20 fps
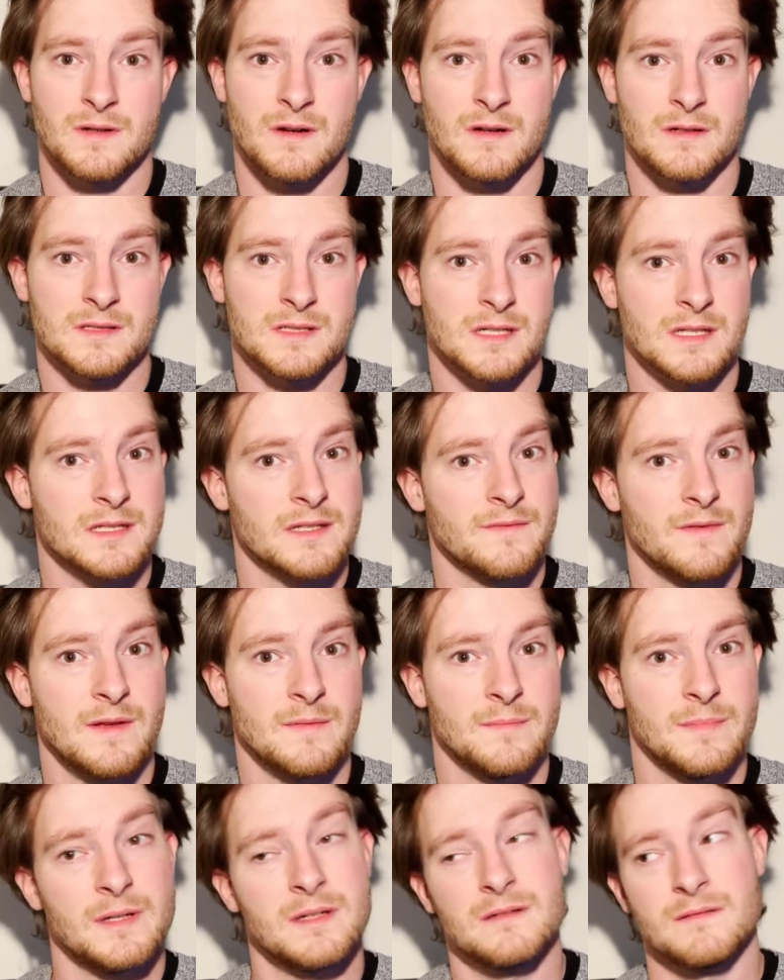all 6 of them,
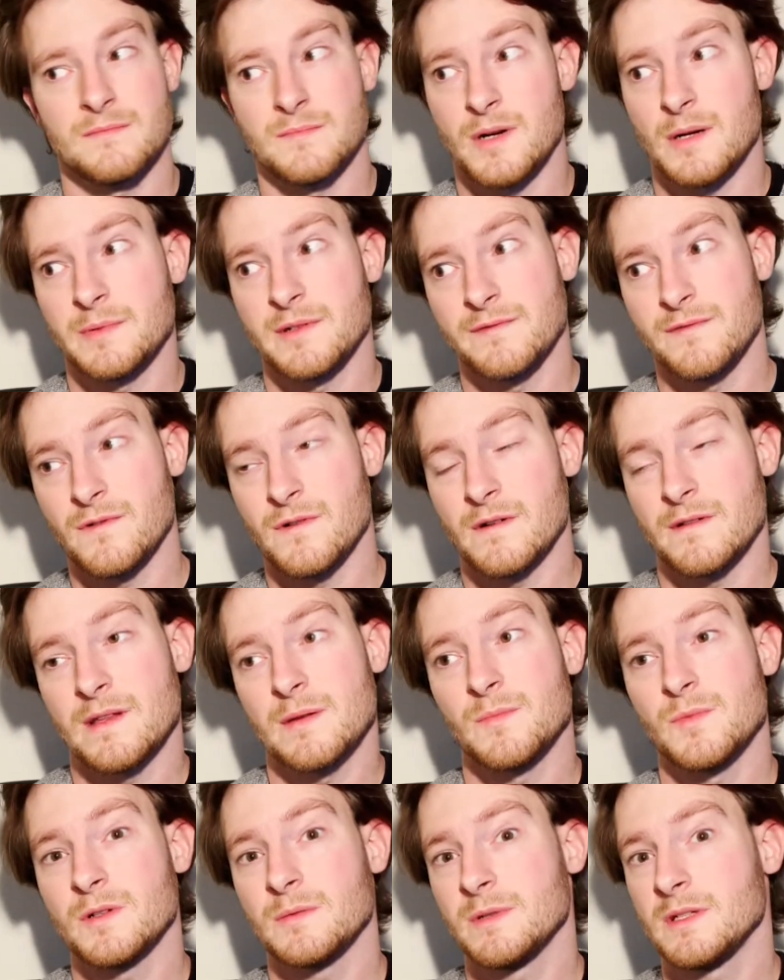but probably 4 of
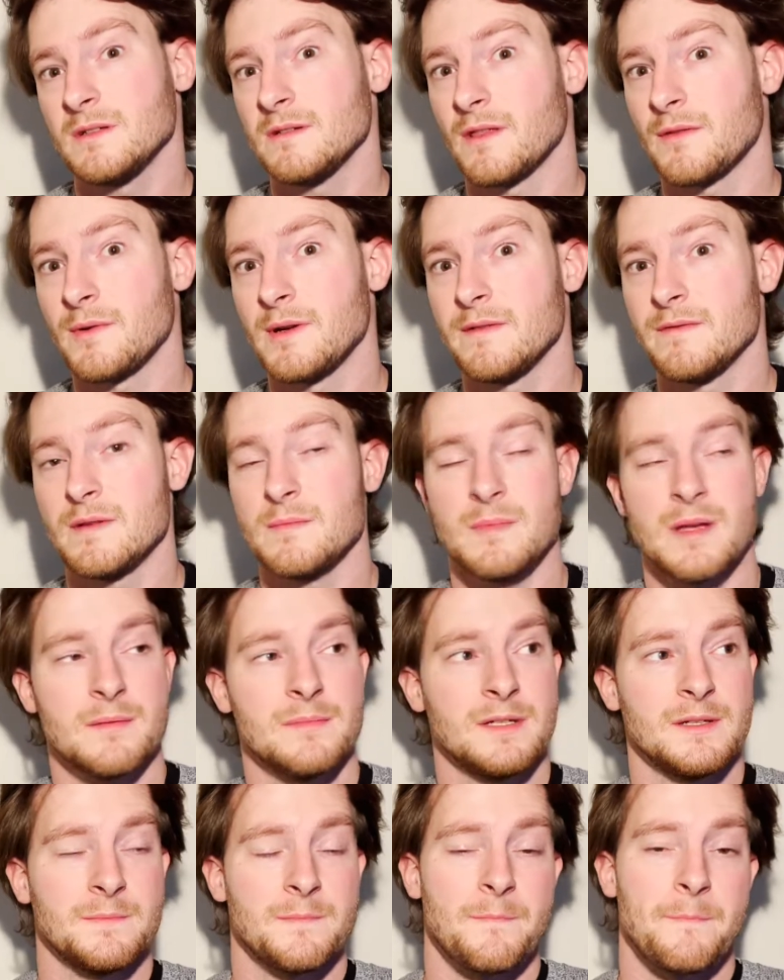them will be, 3 of them
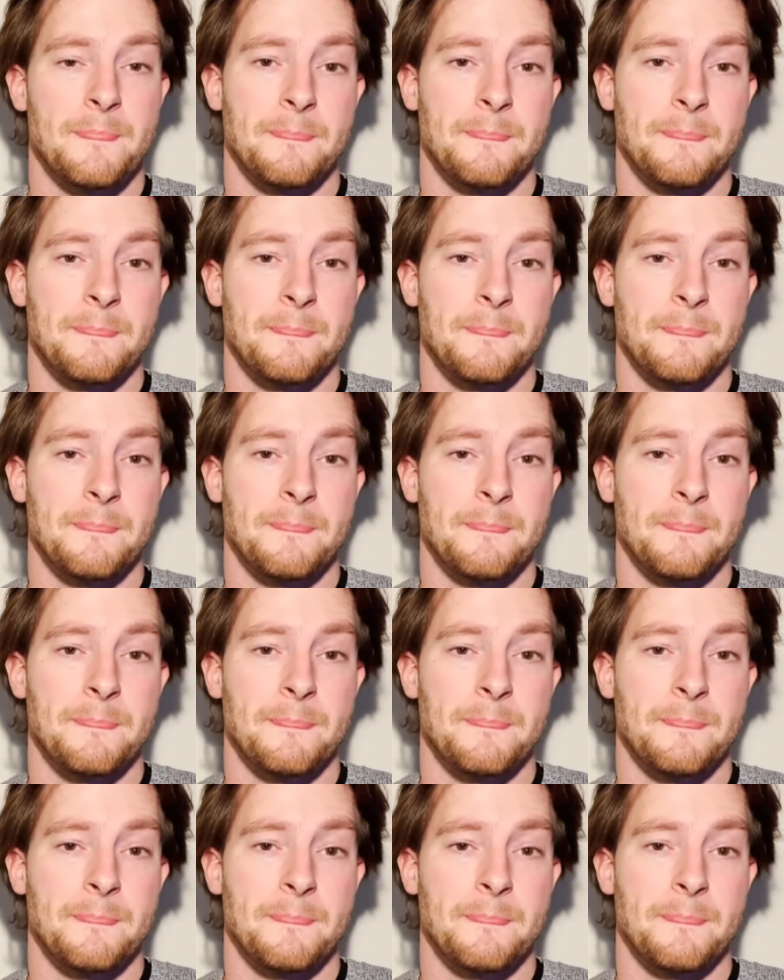maybe.